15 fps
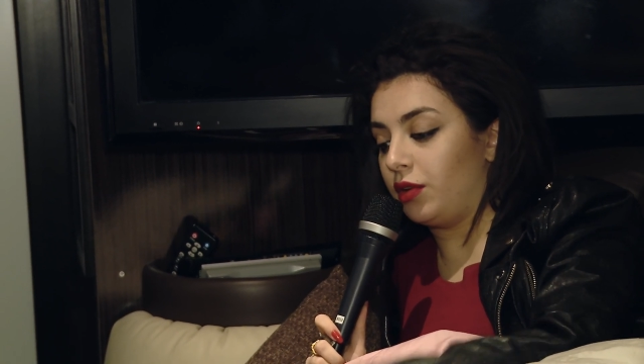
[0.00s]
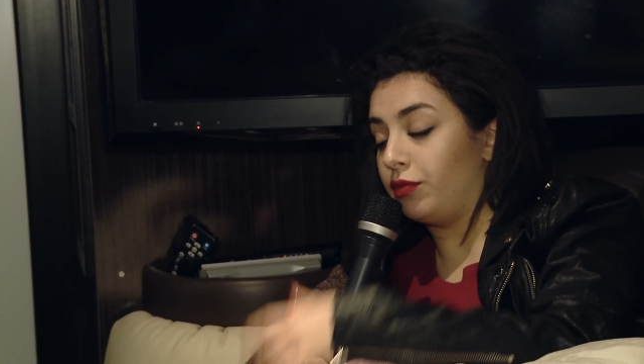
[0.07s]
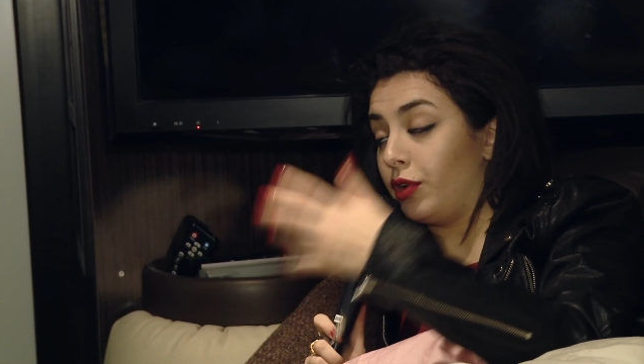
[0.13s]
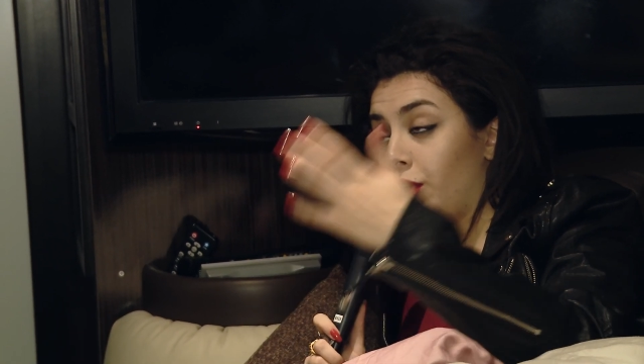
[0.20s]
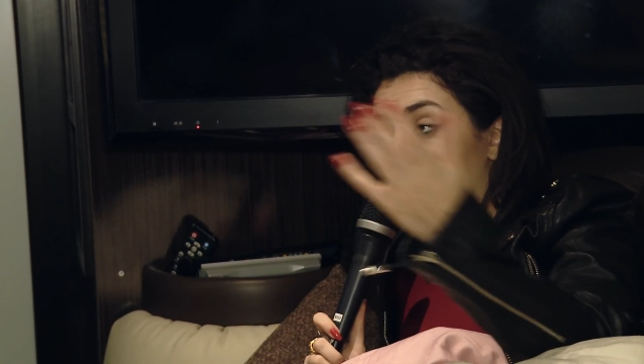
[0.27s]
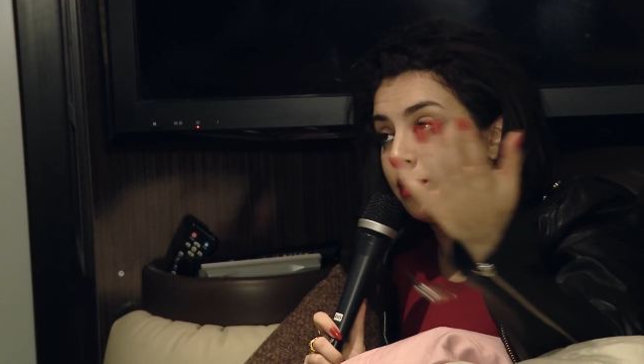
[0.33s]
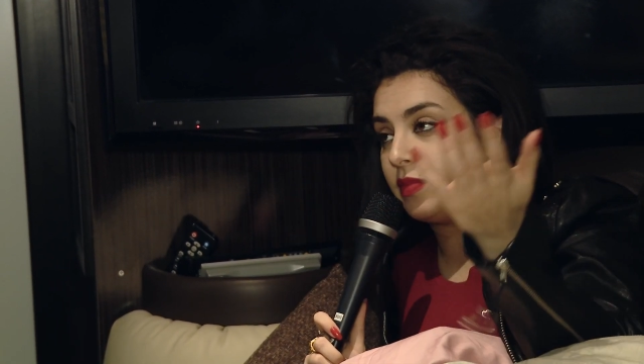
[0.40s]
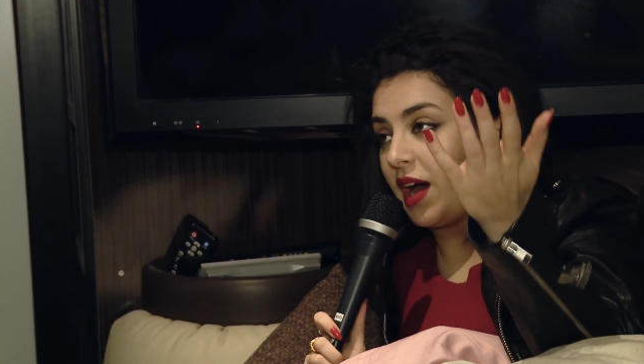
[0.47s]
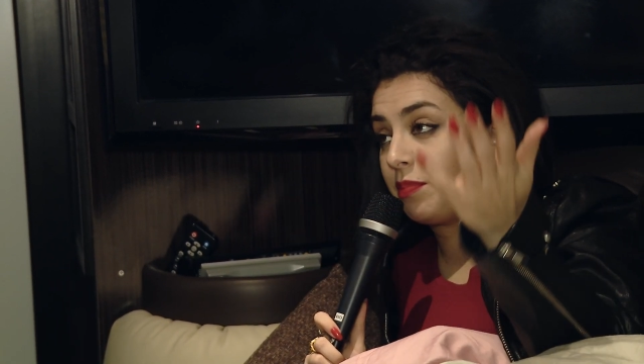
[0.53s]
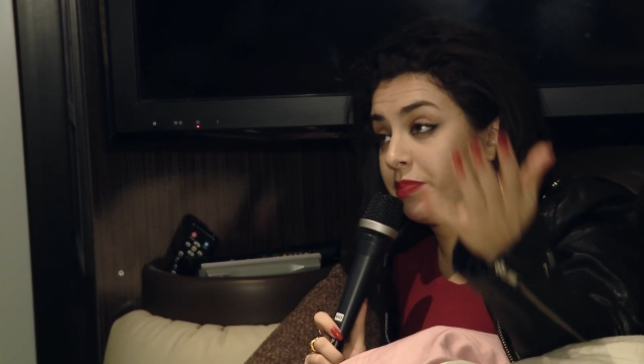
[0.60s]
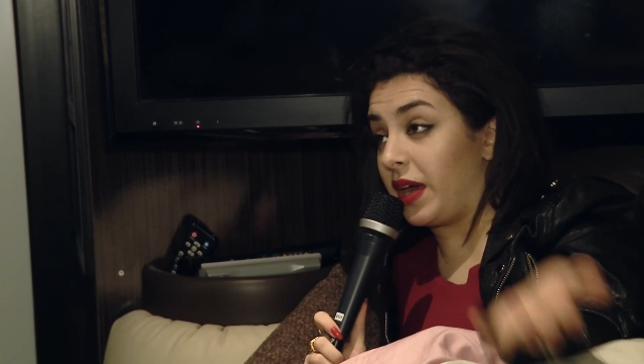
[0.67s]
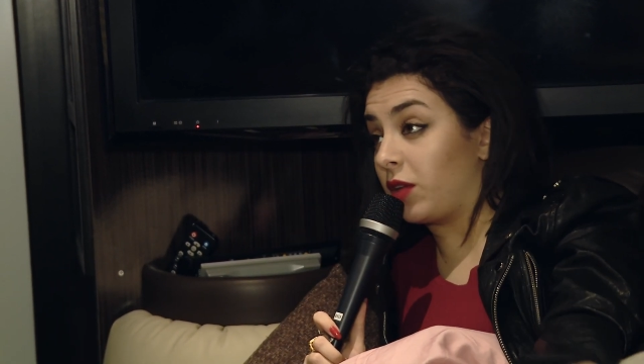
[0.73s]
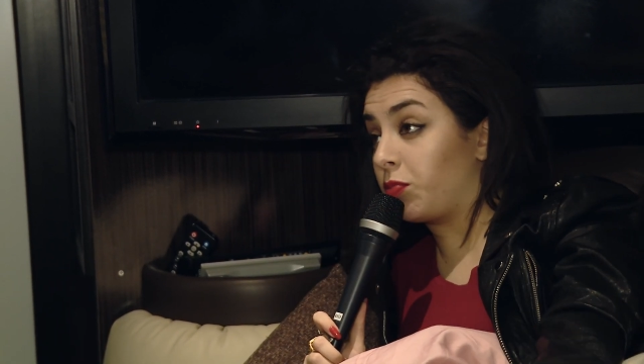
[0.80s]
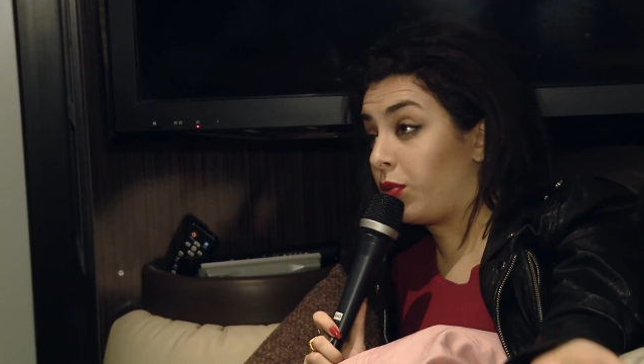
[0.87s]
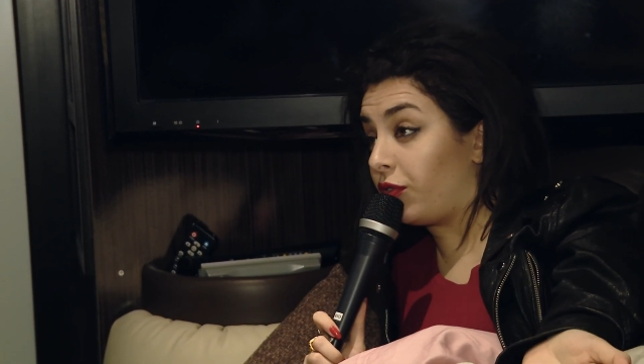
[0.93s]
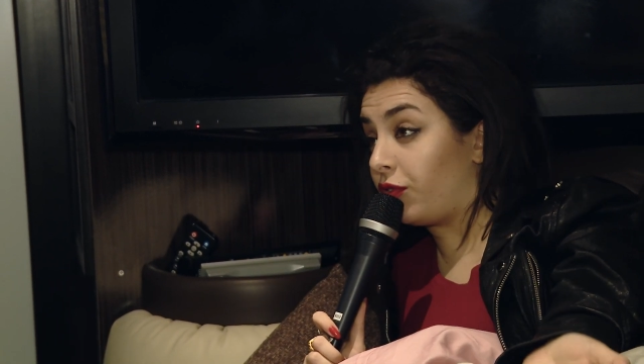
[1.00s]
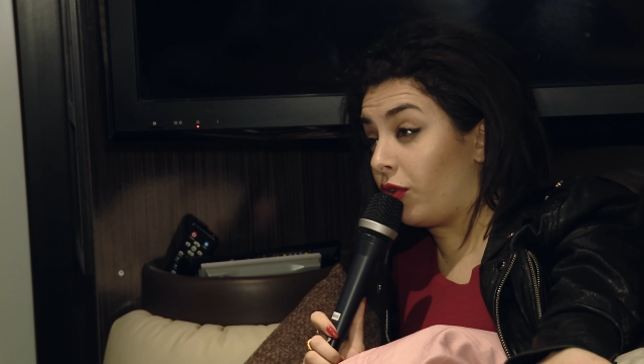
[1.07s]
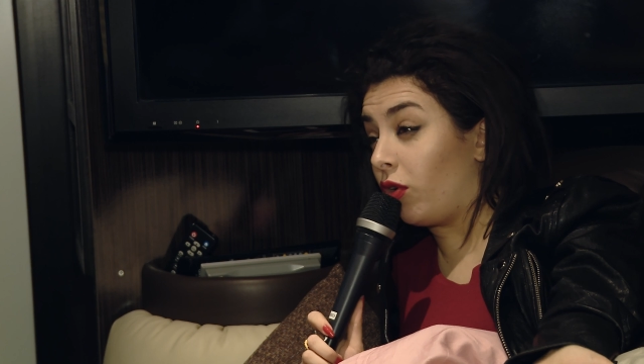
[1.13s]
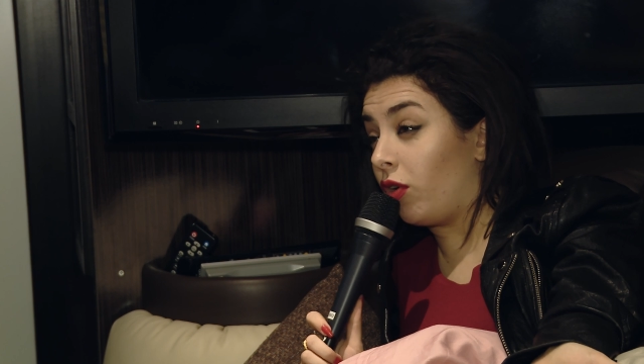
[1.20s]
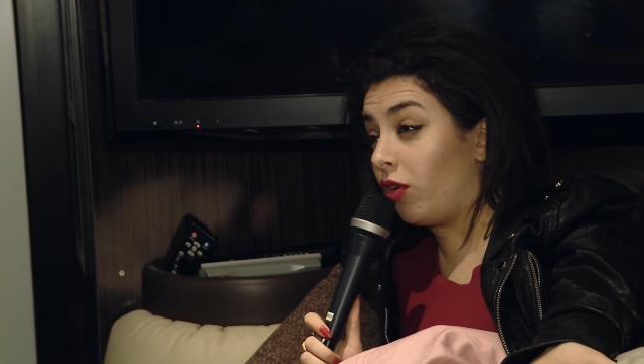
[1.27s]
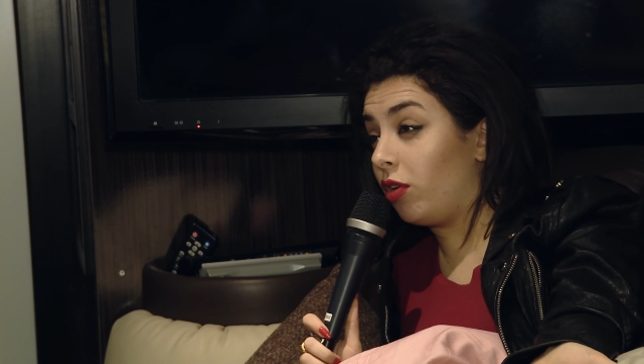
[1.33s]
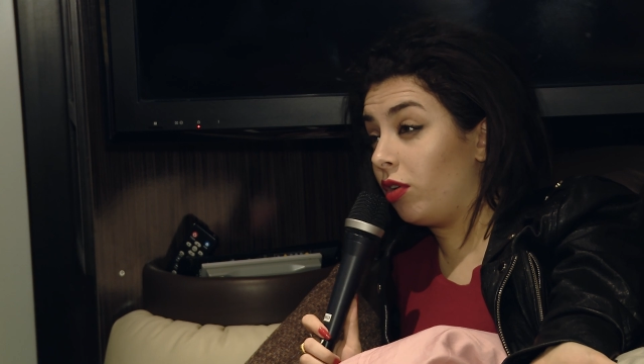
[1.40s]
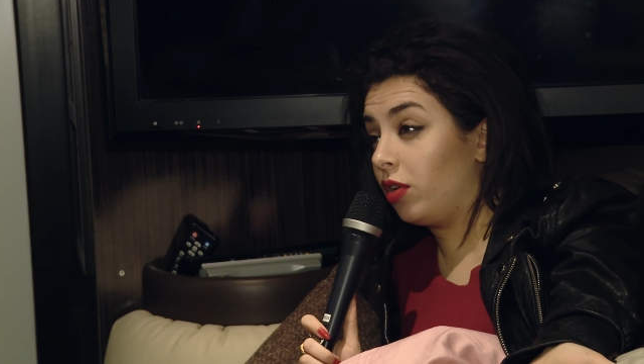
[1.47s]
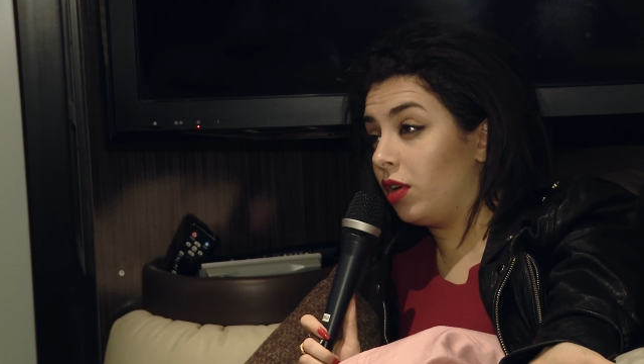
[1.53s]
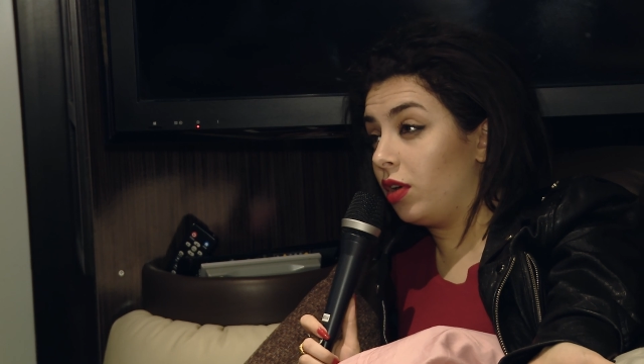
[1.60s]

a room that big before.